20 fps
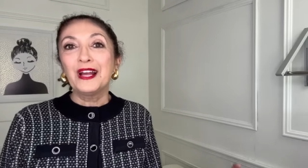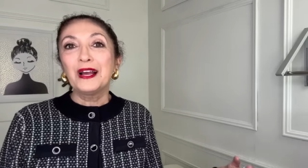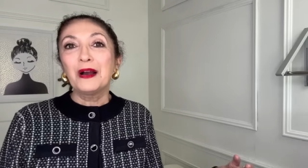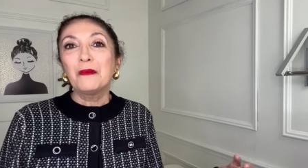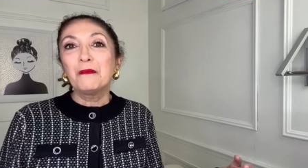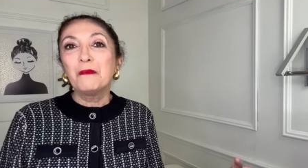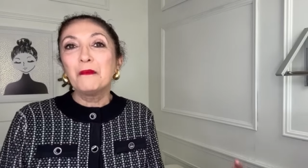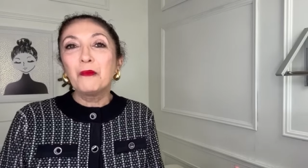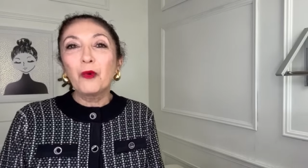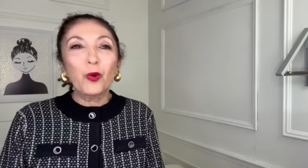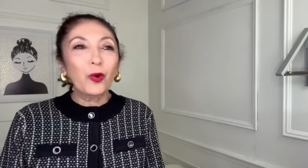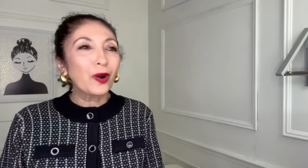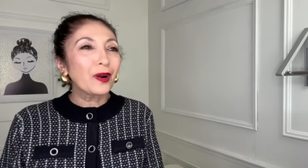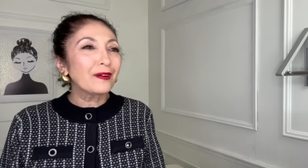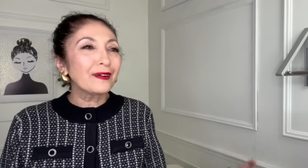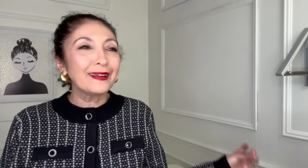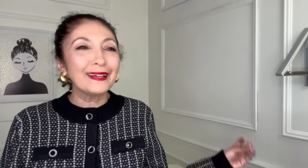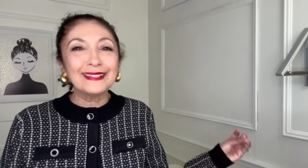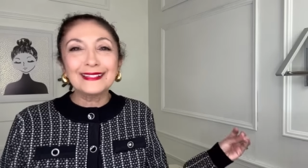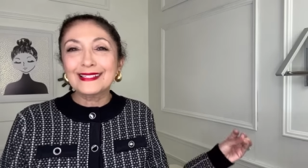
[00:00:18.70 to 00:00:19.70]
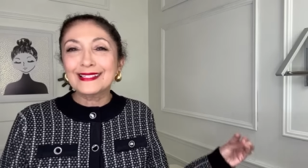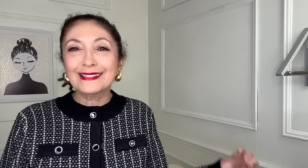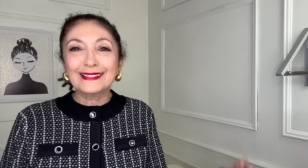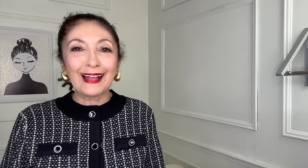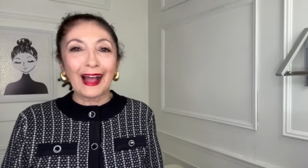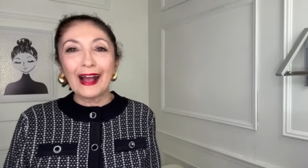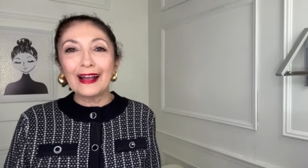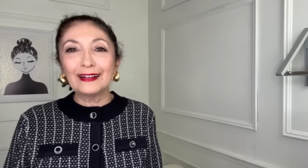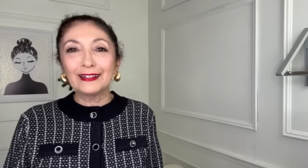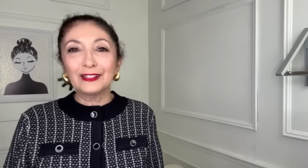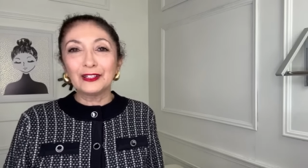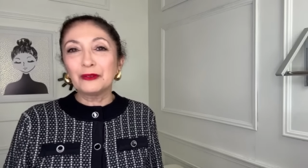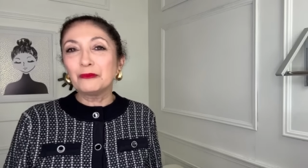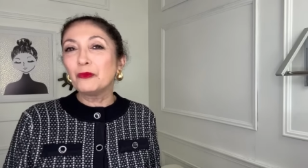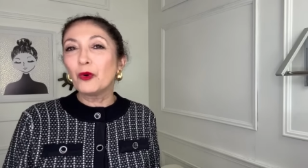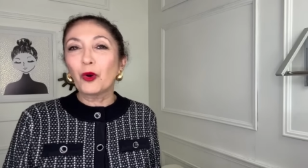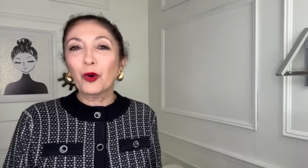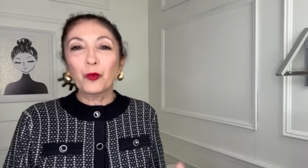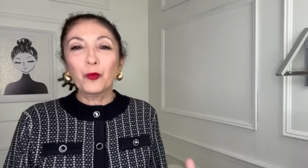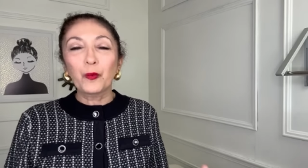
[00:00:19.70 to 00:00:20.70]
more in style,
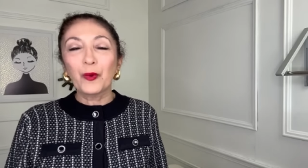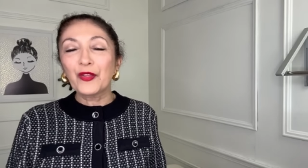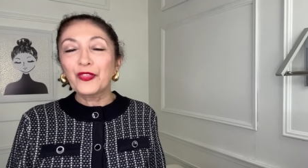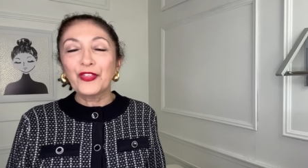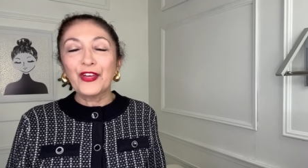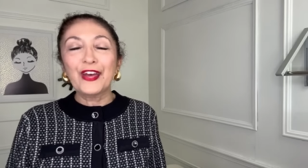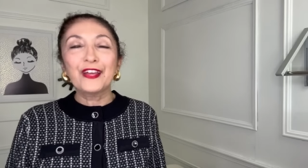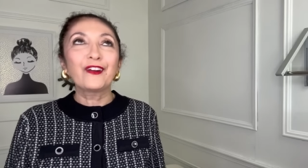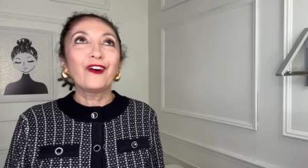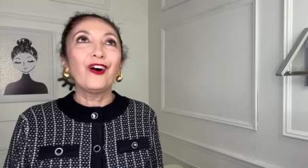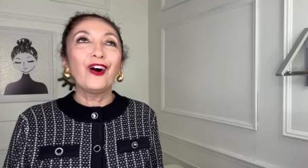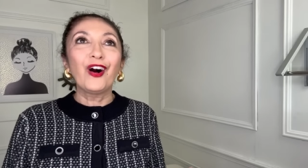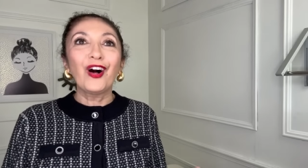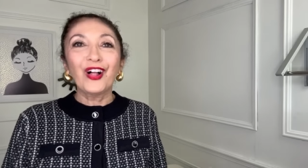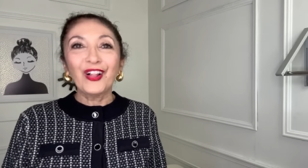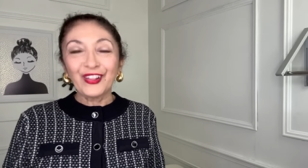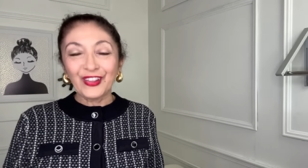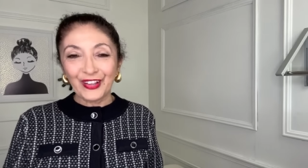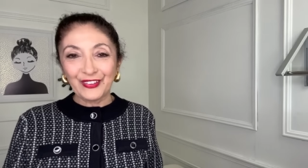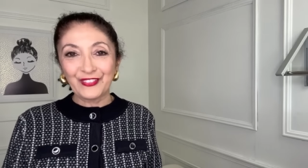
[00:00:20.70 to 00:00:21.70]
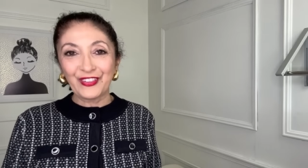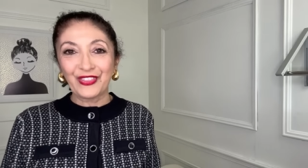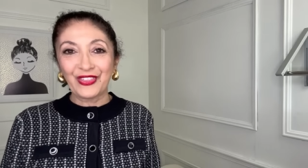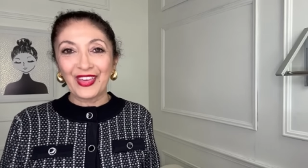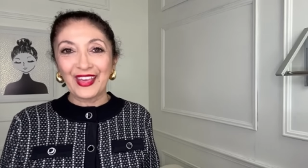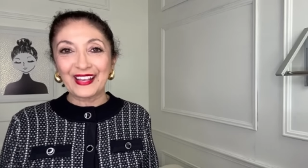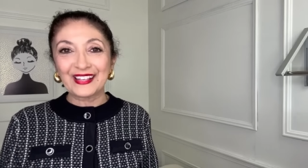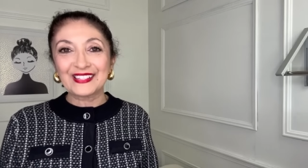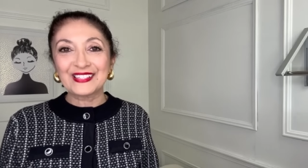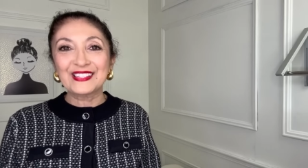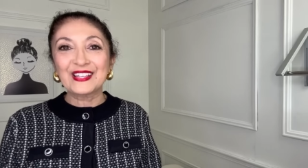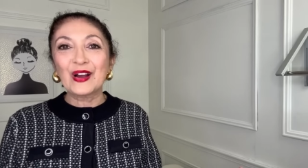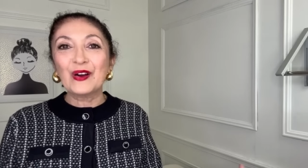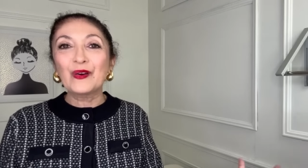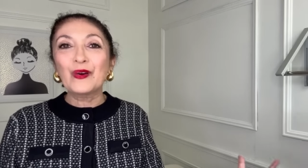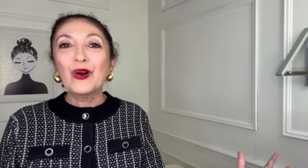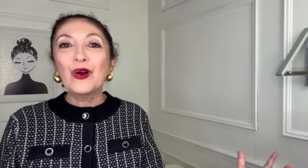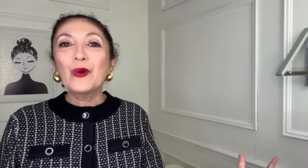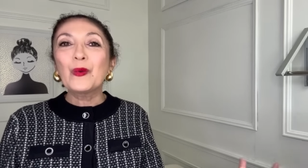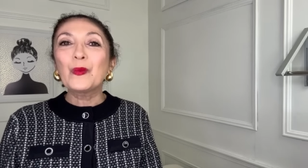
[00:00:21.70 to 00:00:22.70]
more with it, all of the things. So,
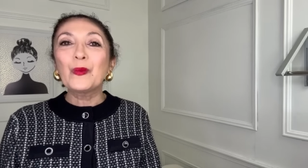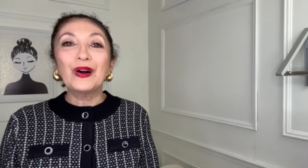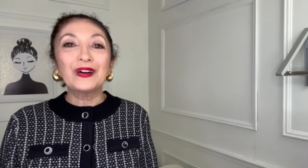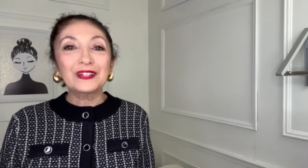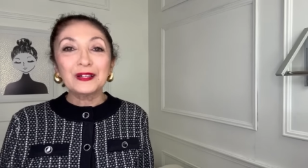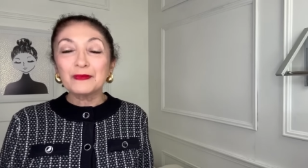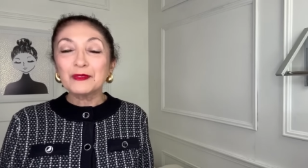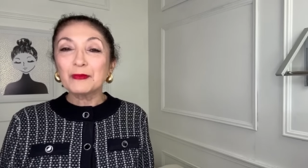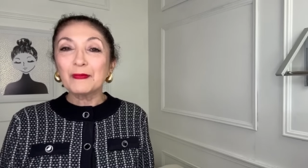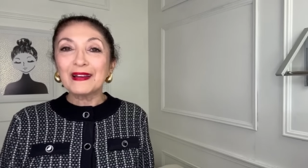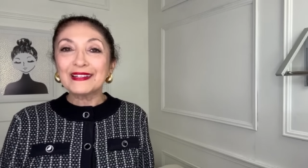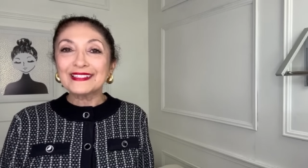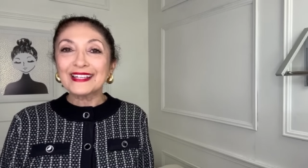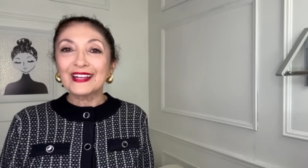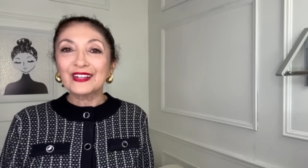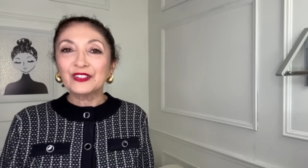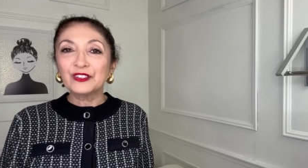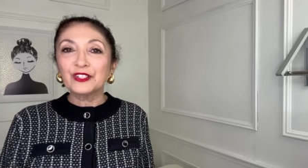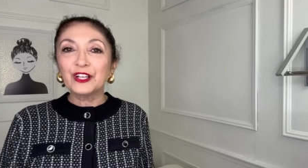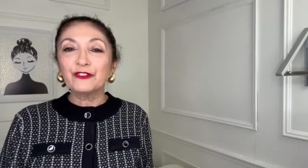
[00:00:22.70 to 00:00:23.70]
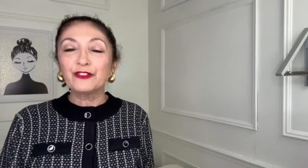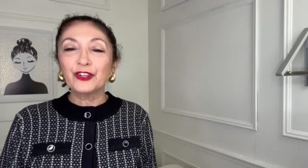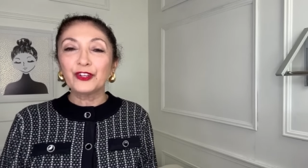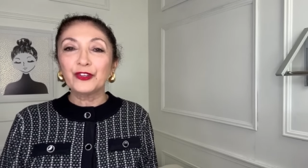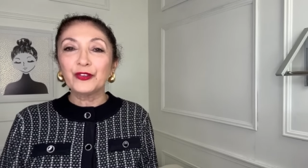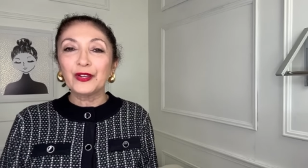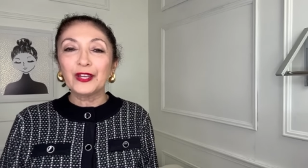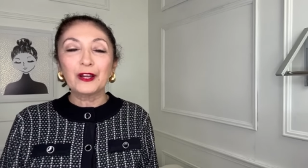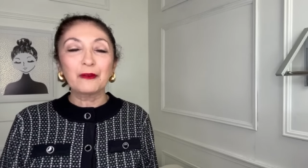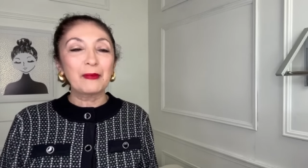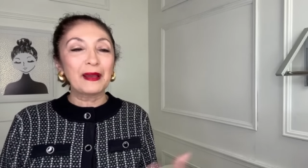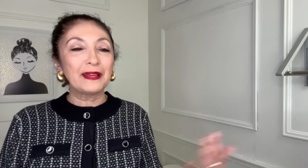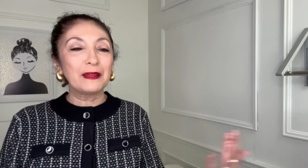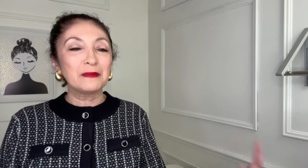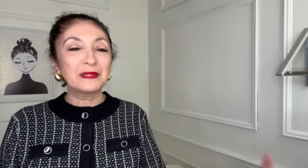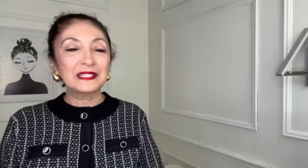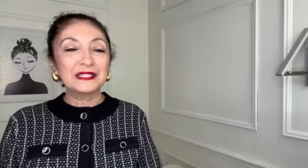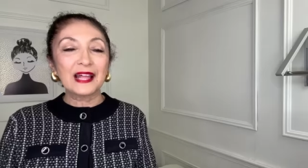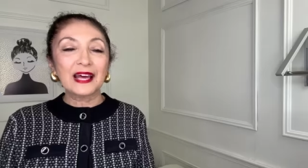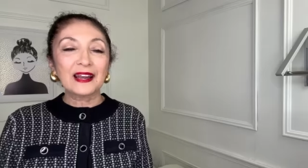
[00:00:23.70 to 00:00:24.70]
welcome to my channel. If you're new here, my name
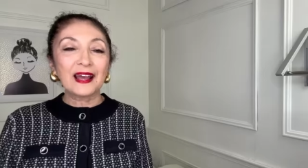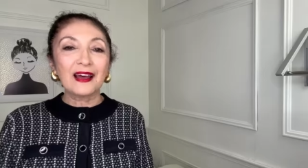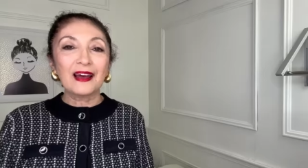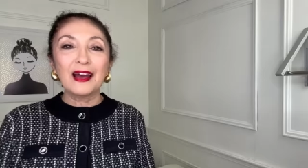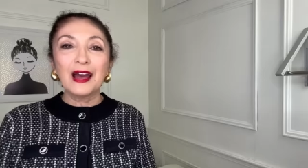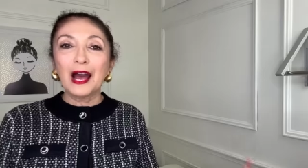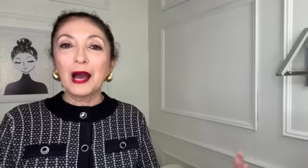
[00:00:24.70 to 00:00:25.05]
is Nada.